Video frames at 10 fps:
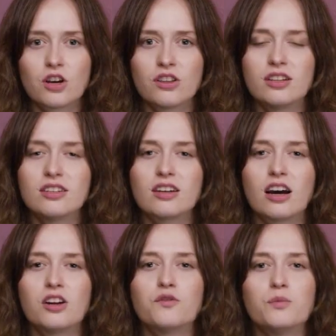on the
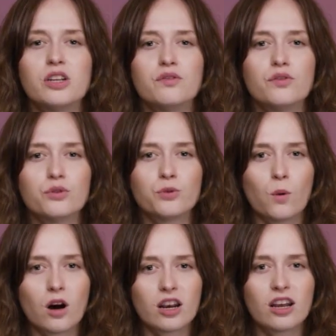design of MiniFuse
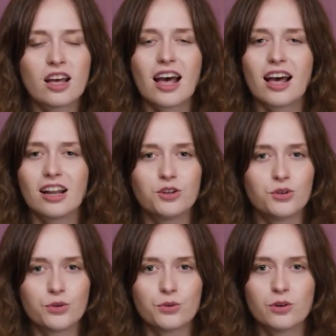1 and 2,